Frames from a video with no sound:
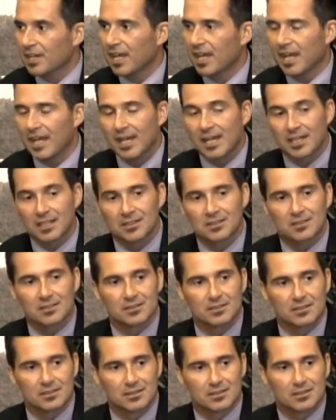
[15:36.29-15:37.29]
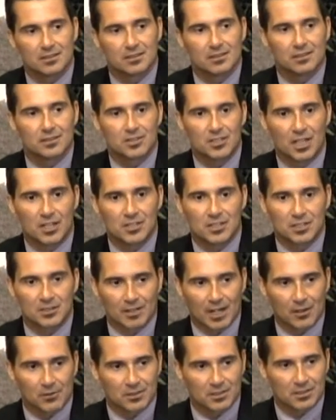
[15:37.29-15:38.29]
and changing
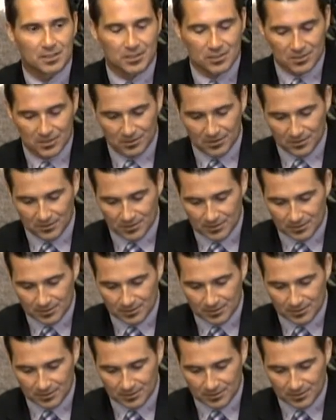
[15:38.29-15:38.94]
ground conditions.